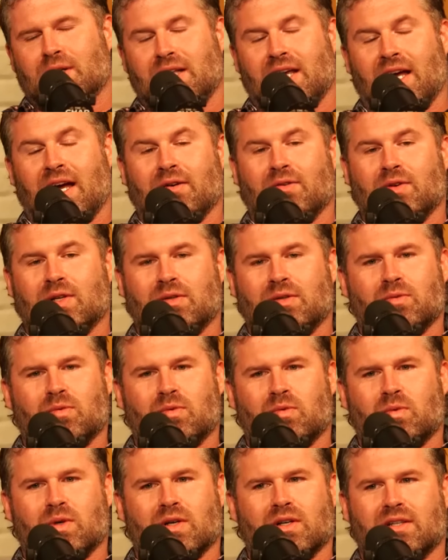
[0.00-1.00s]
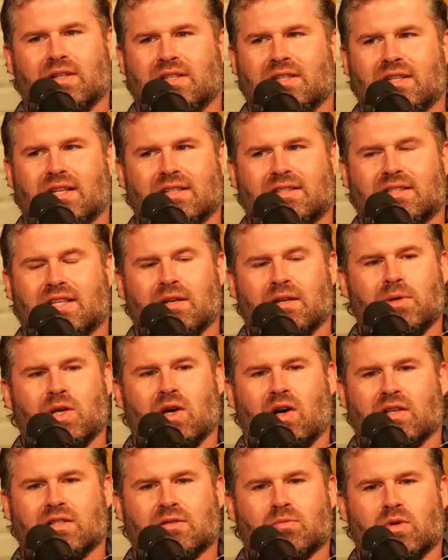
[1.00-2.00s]
yeah, we're it's going to be
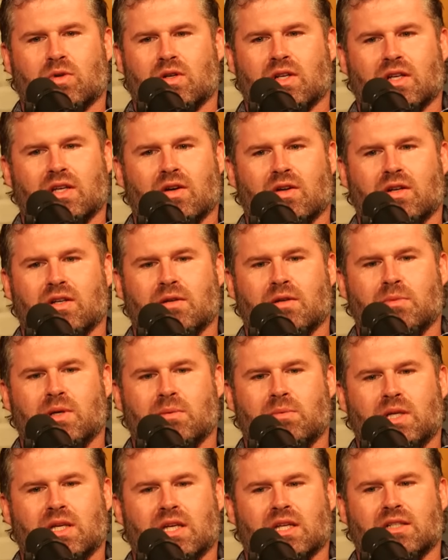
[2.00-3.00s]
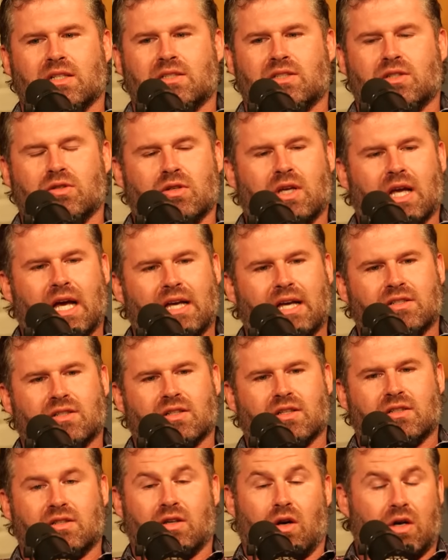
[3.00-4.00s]
awesome. We're going to go to Namibia, and two guys
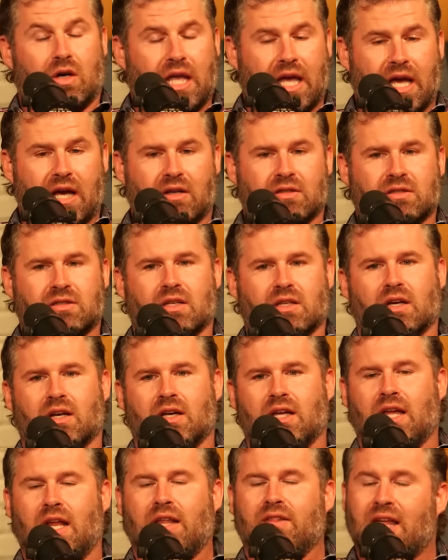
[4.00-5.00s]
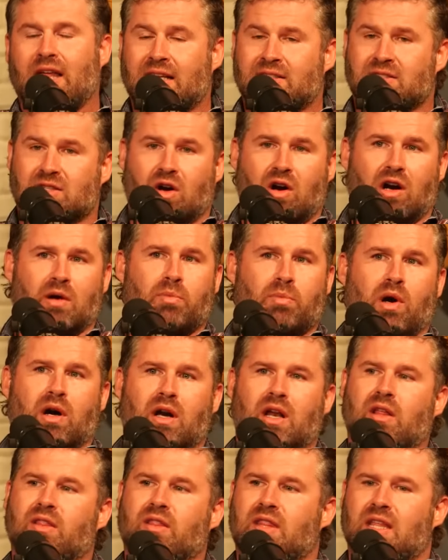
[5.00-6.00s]
or gals. That's the hard
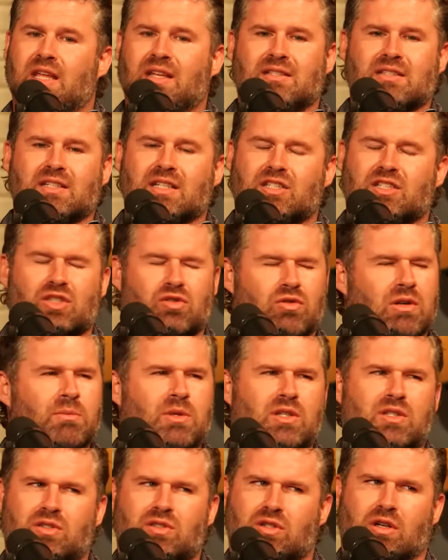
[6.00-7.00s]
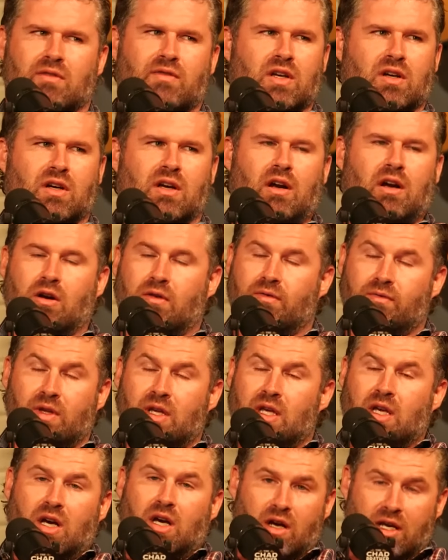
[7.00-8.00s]
part. It's an extremely deserving hunt, or
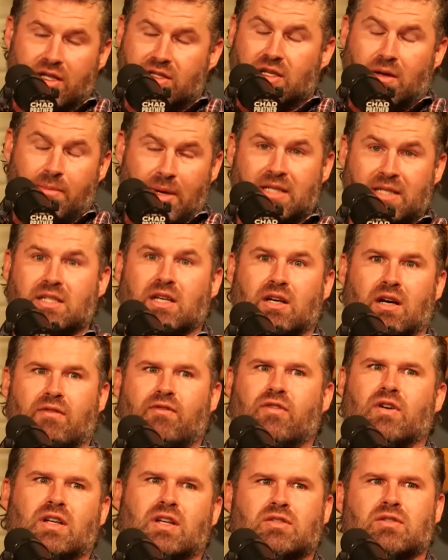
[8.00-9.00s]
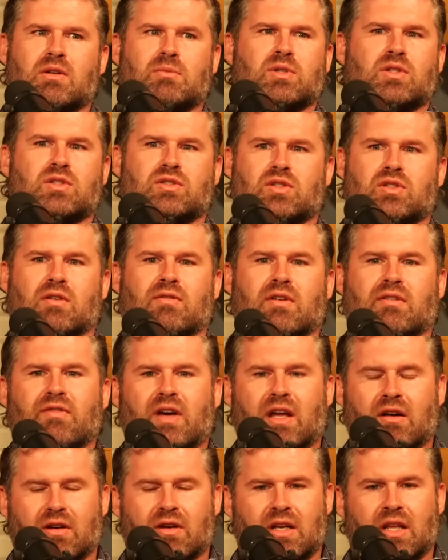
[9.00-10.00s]
it's an amazing hunt for an extremely deserving
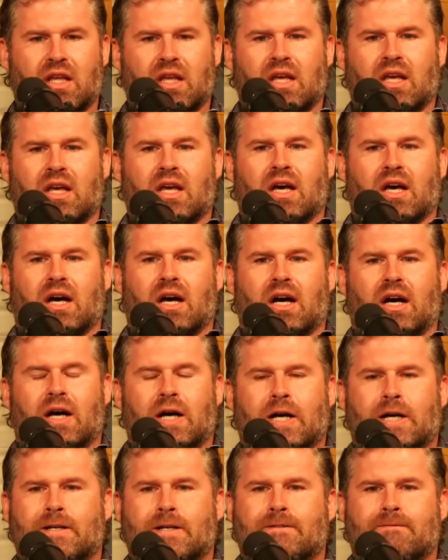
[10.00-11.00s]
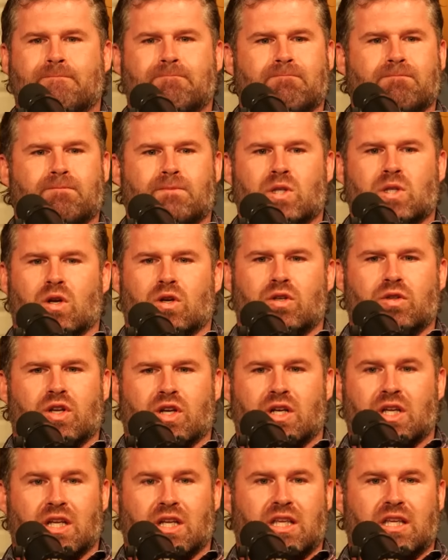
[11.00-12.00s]
veteran. You know,
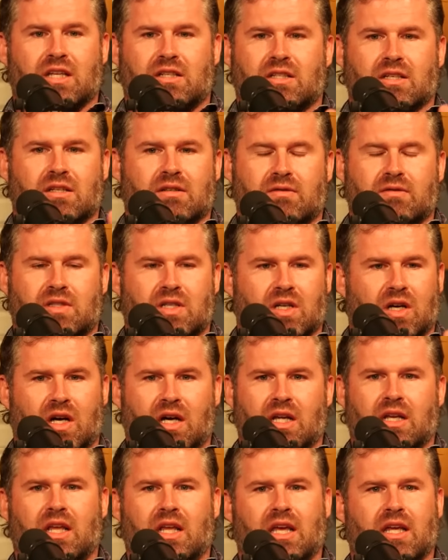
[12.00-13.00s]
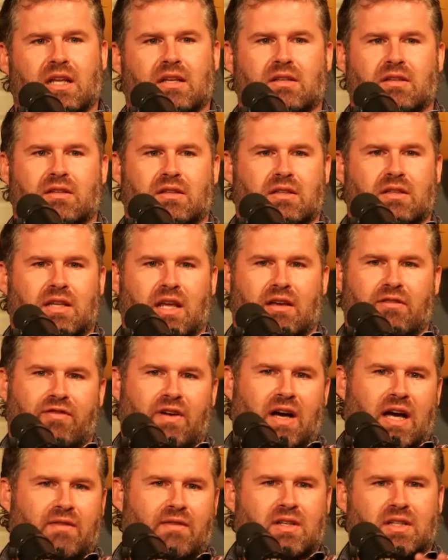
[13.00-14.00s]
they're going to get to hunt and take
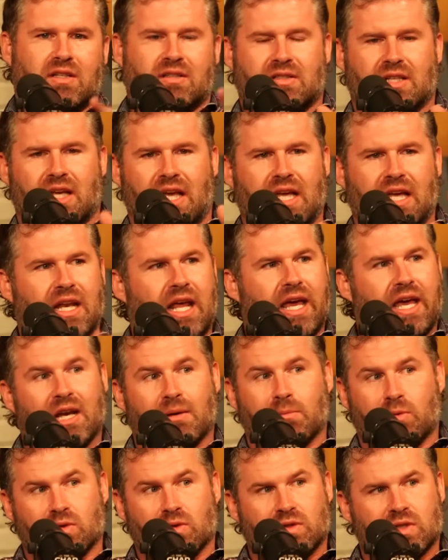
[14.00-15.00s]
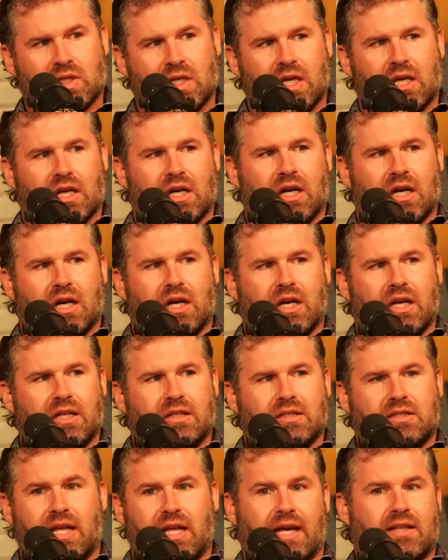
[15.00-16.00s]
5 to 8 animals,
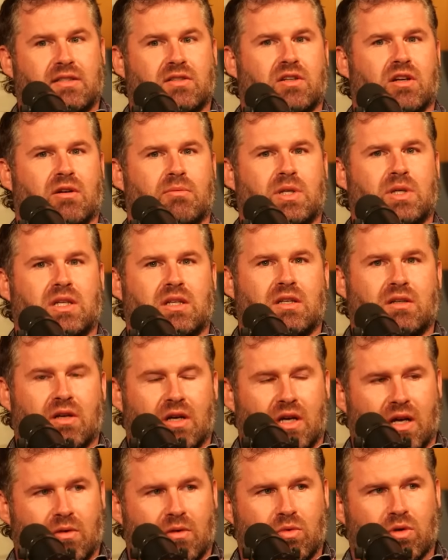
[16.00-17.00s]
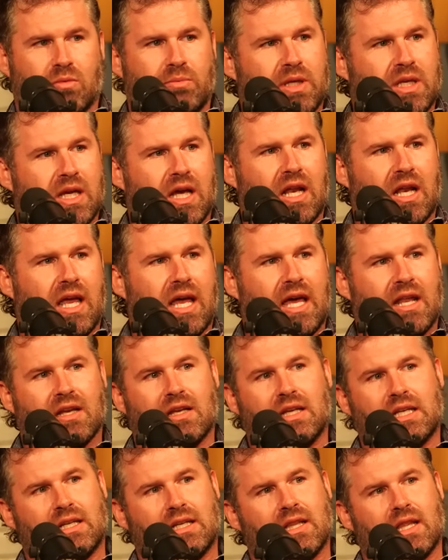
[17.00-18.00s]
and taxidermy will be kind of added
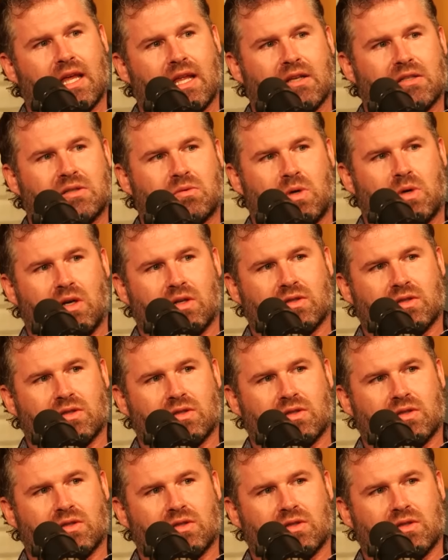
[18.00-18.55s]
into that as well.